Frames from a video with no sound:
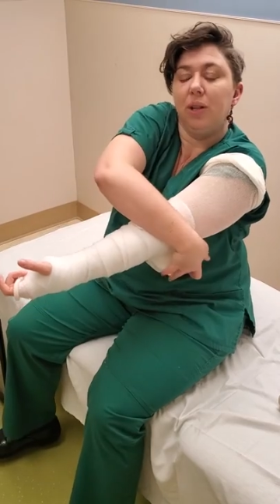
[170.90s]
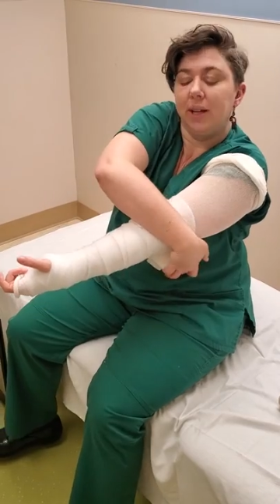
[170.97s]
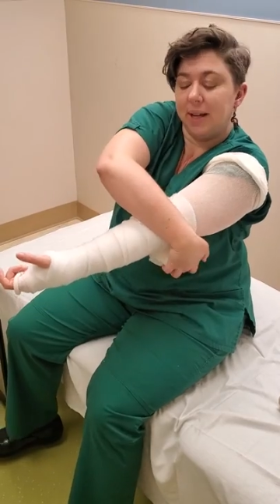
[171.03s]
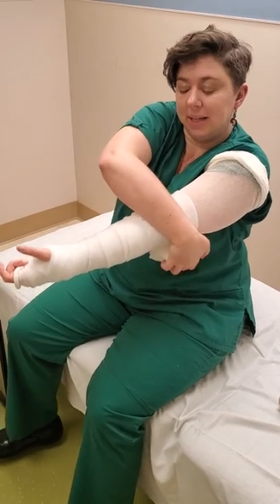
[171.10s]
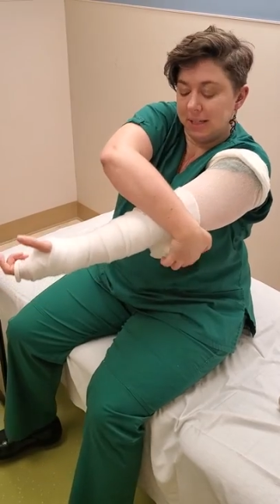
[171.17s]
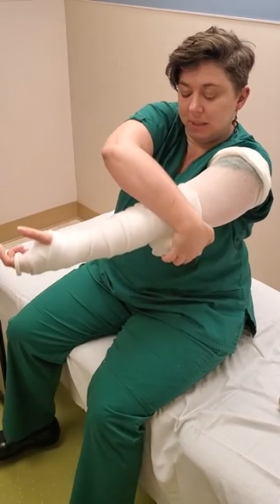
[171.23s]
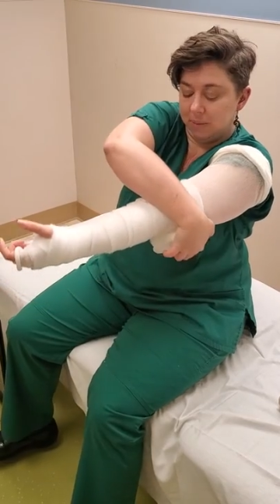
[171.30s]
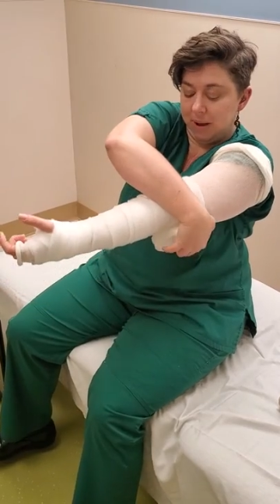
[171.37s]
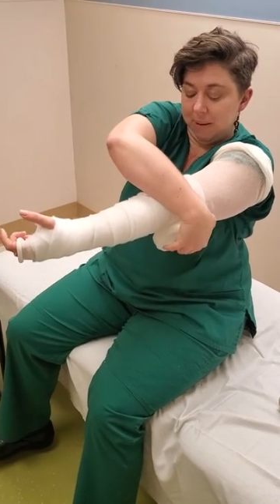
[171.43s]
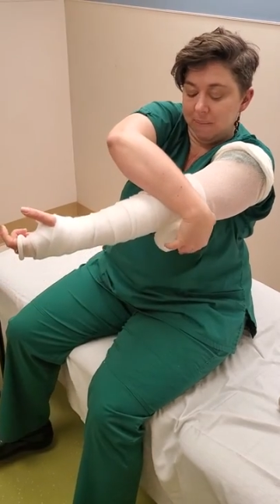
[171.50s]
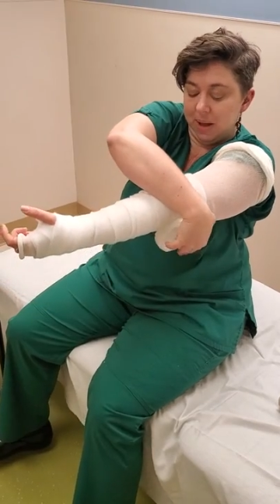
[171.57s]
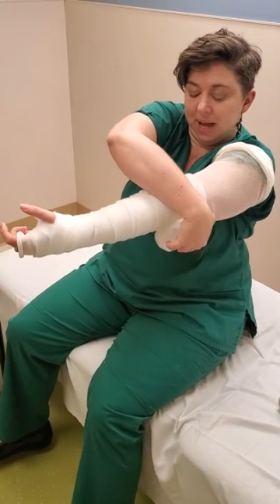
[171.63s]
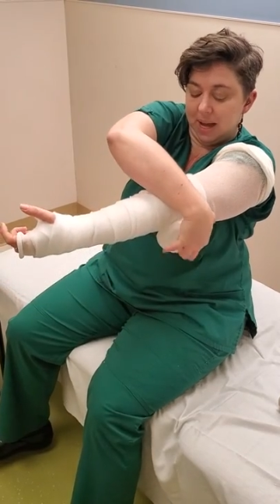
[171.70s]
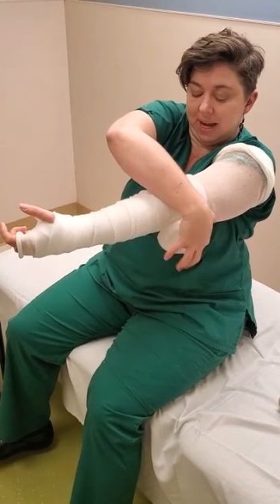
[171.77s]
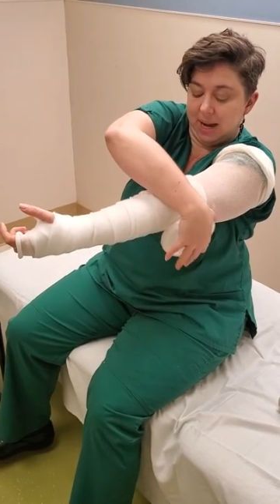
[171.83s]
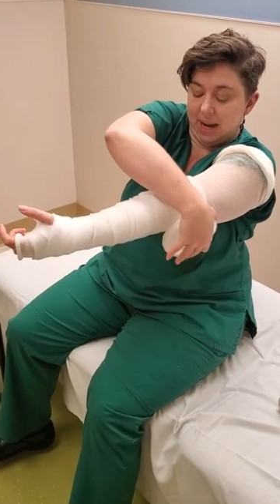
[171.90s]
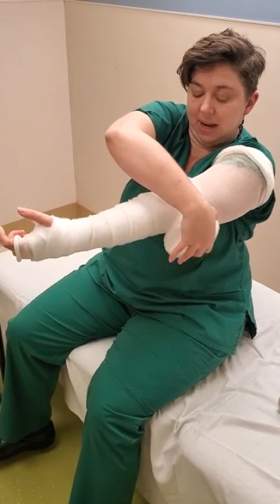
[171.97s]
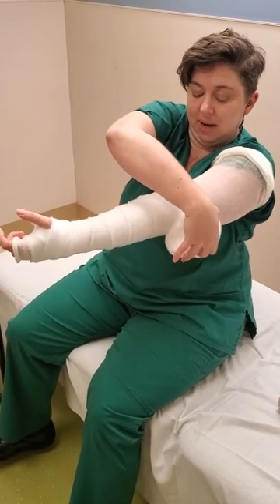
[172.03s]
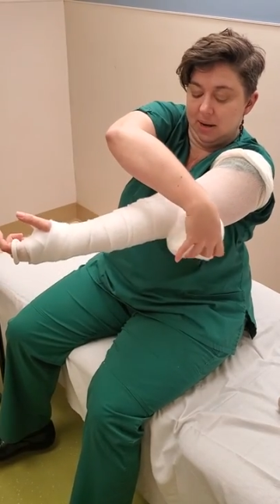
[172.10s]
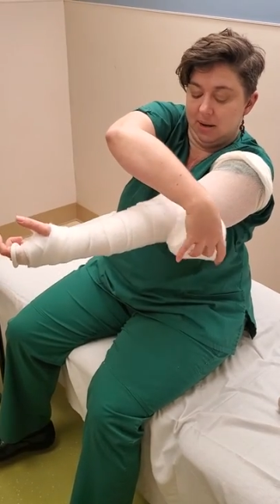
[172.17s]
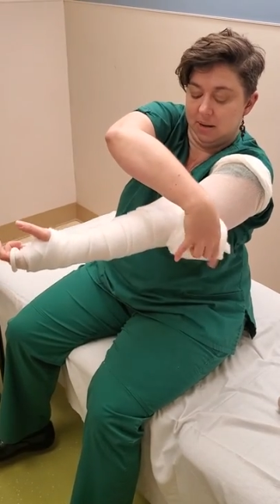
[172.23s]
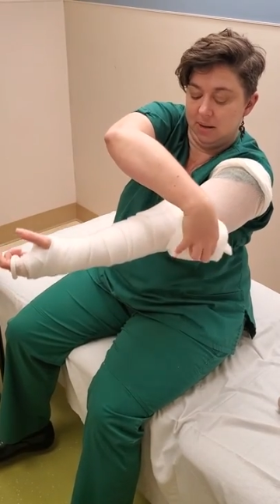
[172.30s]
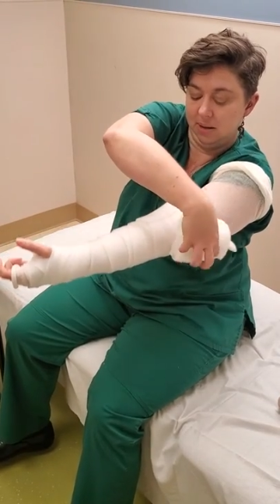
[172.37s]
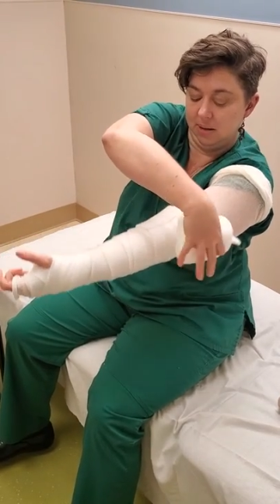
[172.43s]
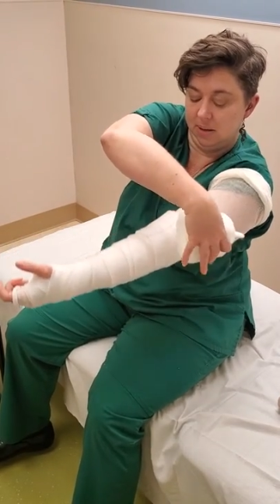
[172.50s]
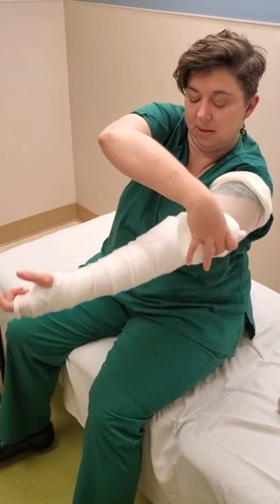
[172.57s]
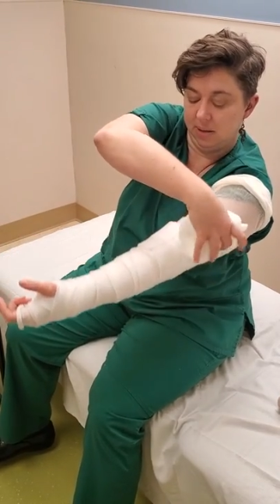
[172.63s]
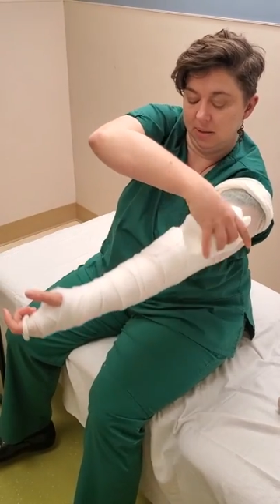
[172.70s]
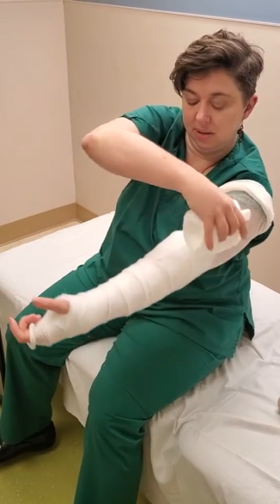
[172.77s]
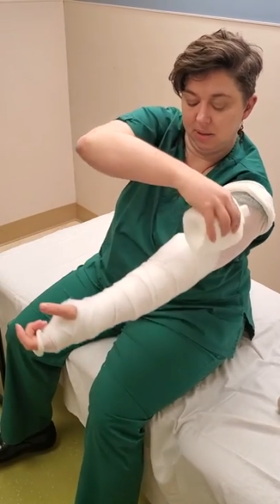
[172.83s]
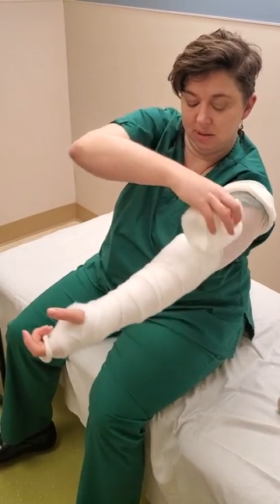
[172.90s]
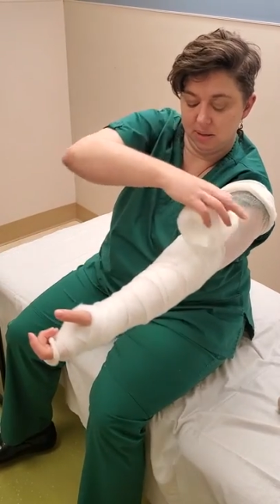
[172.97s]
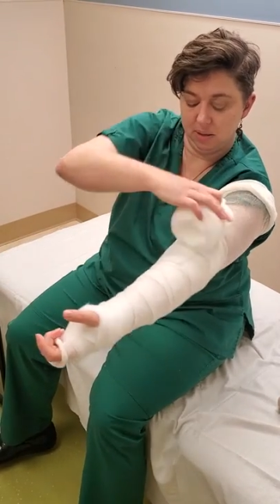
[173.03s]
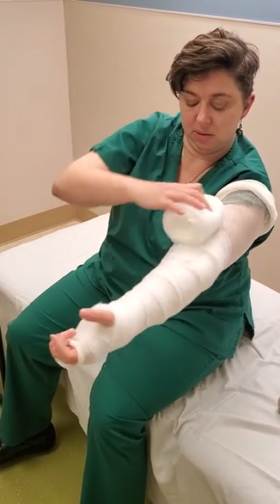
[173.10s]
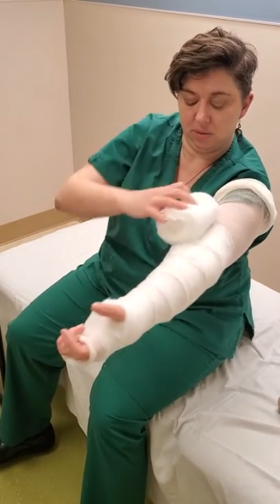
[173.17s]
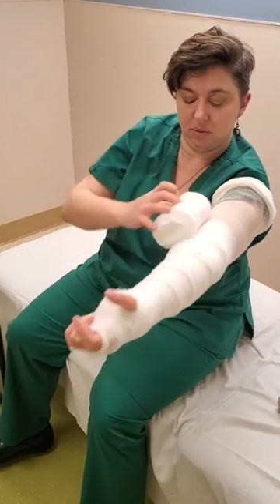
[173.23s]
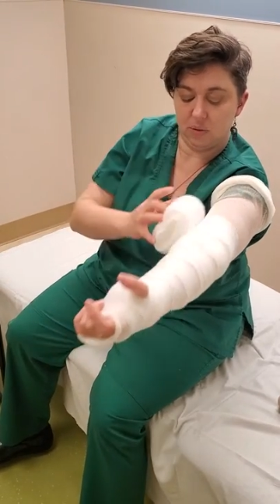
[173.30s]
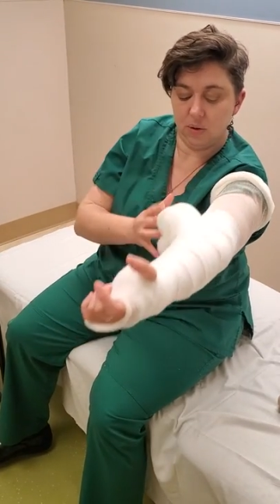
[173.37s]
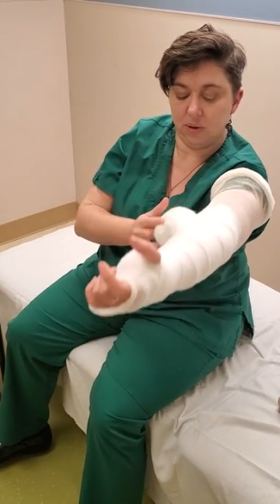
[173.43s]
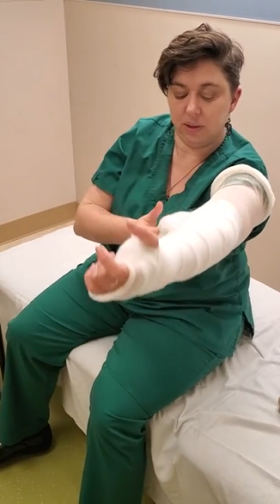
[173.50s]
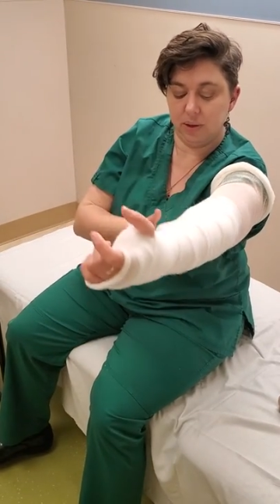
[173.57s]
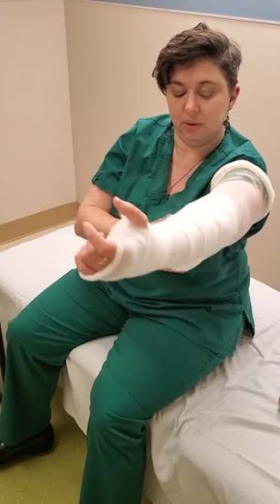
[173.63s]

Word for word: against my body. Roll